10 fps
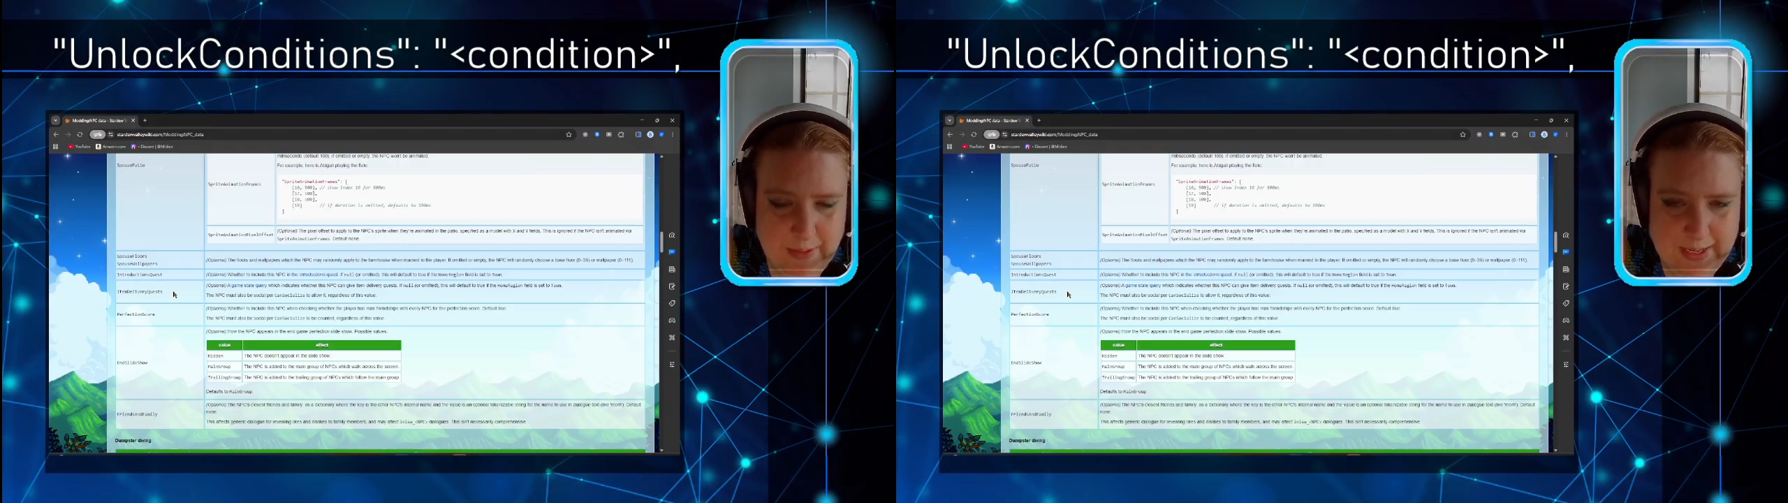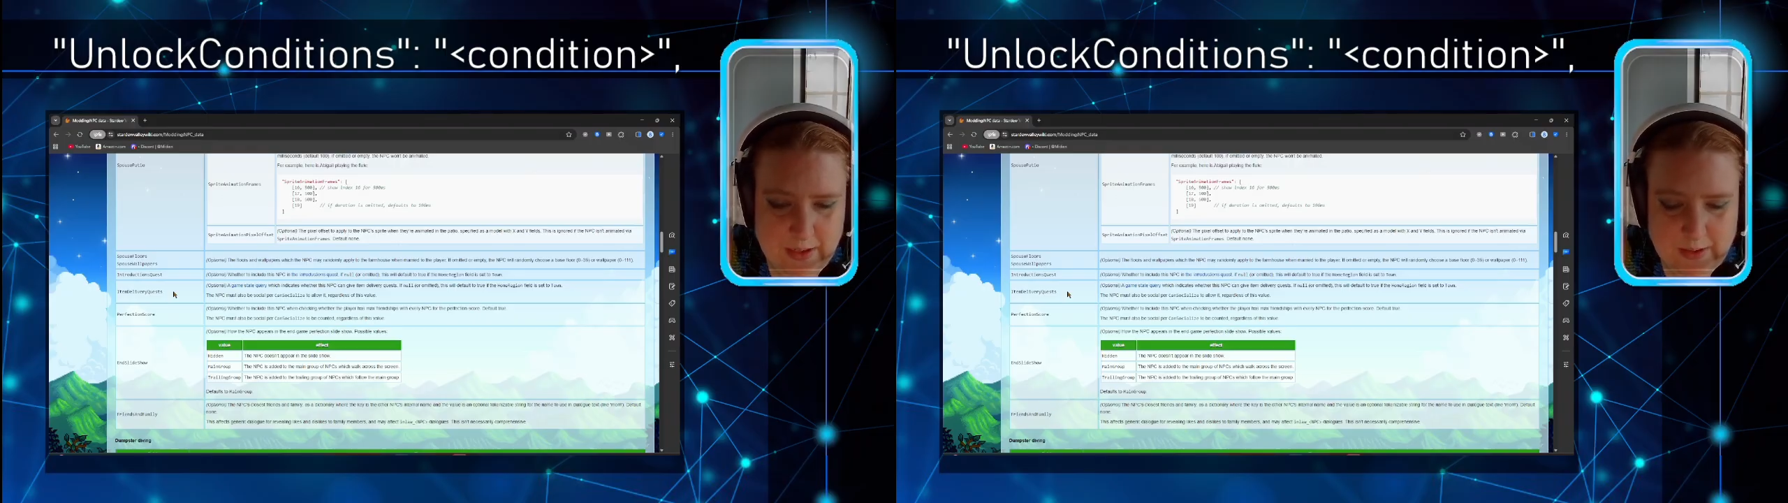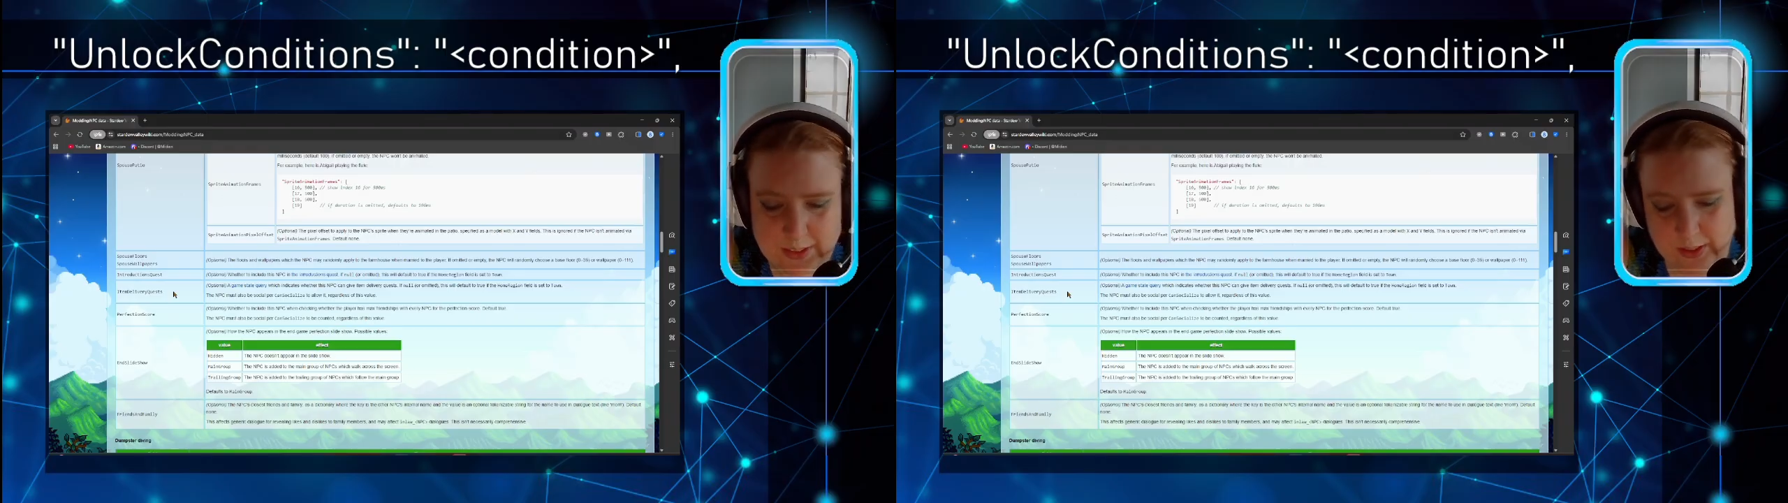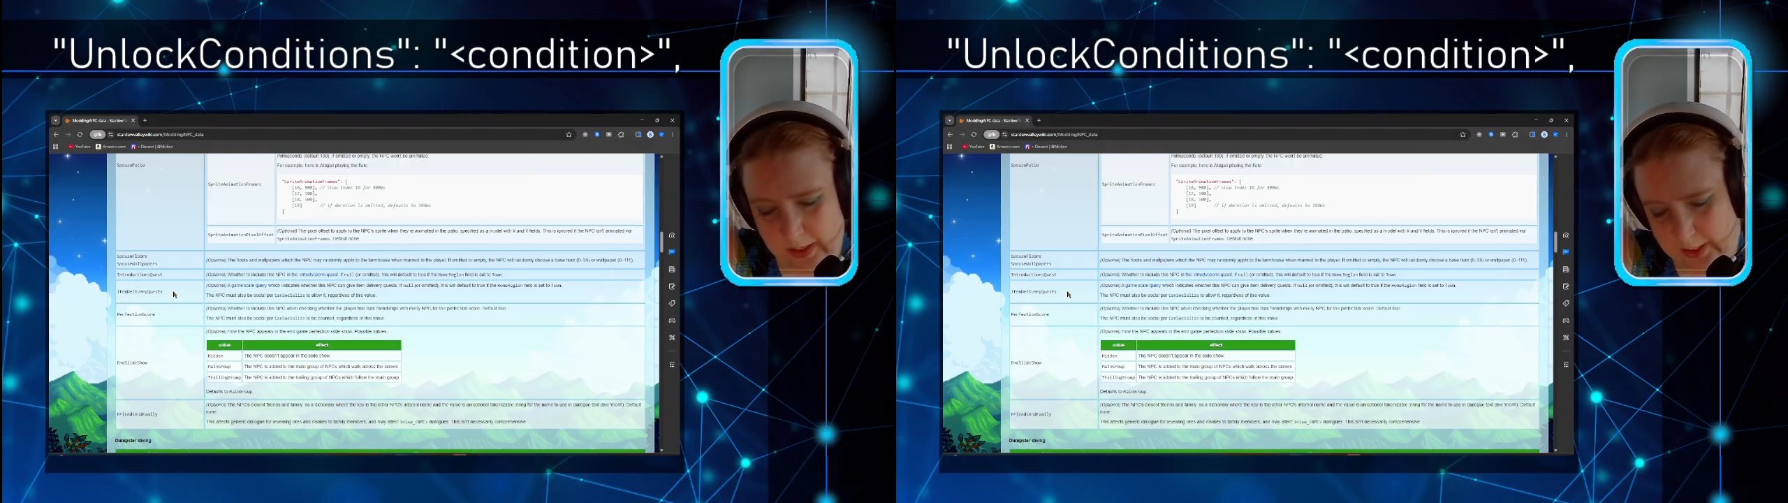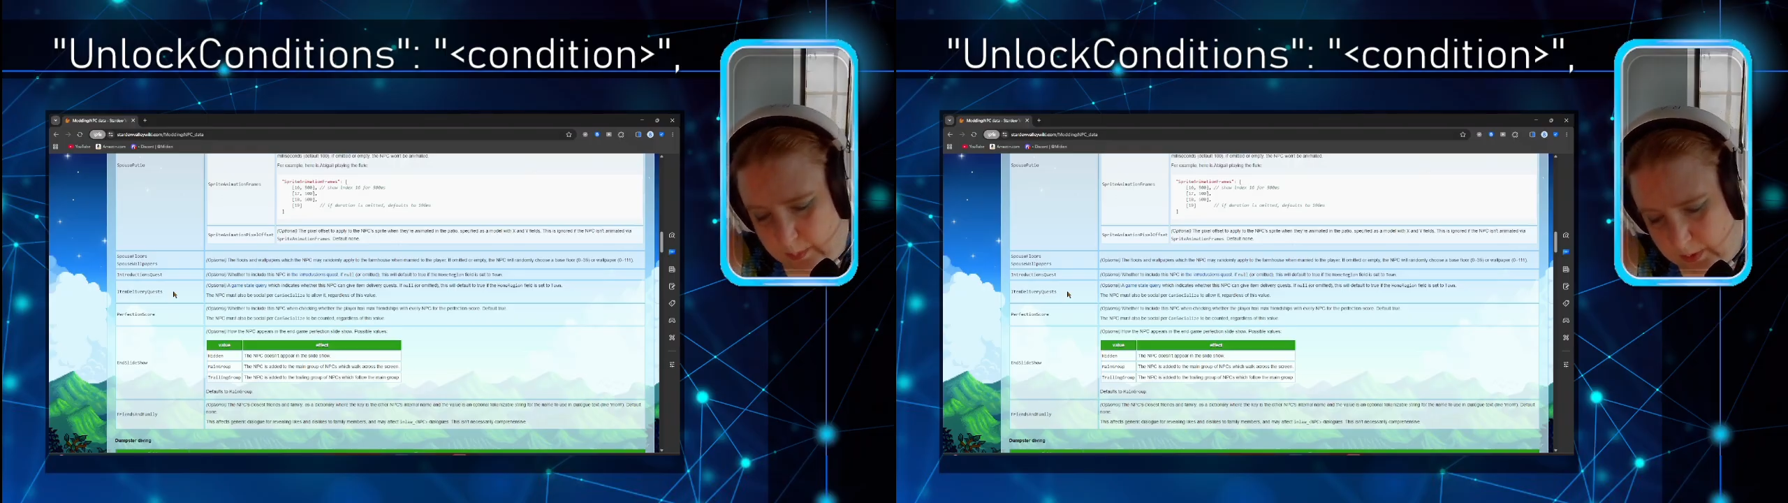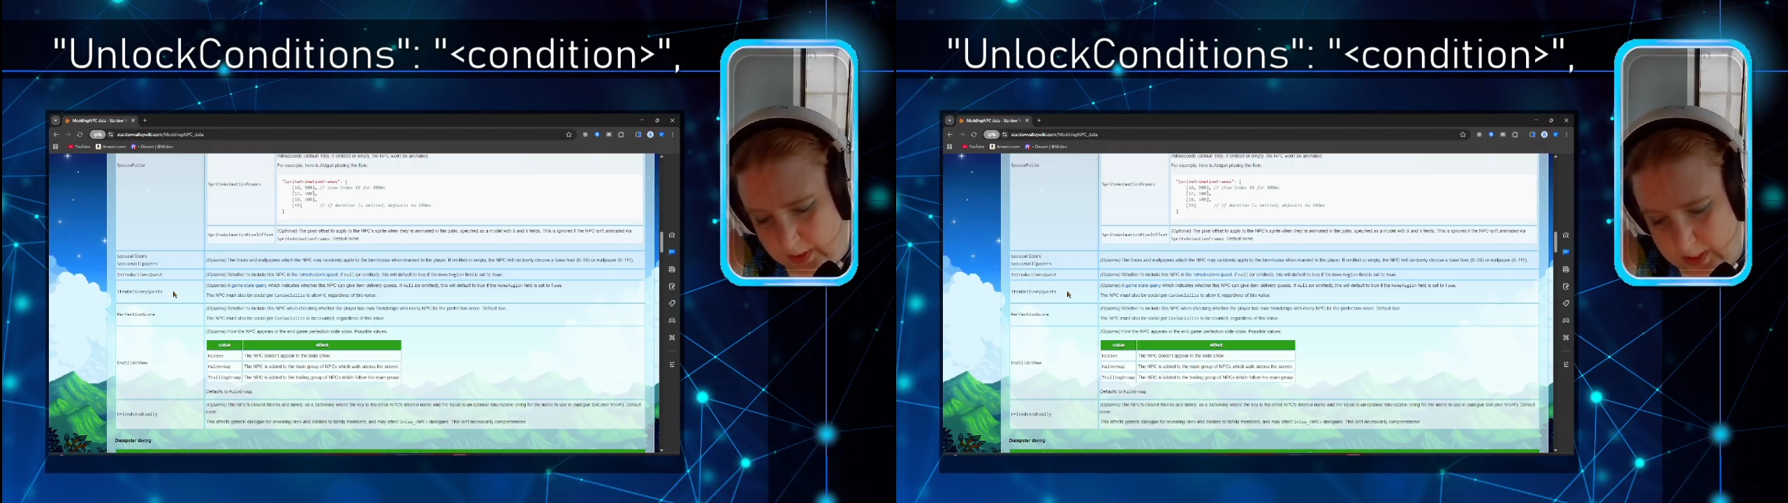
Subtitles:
like on your bulletin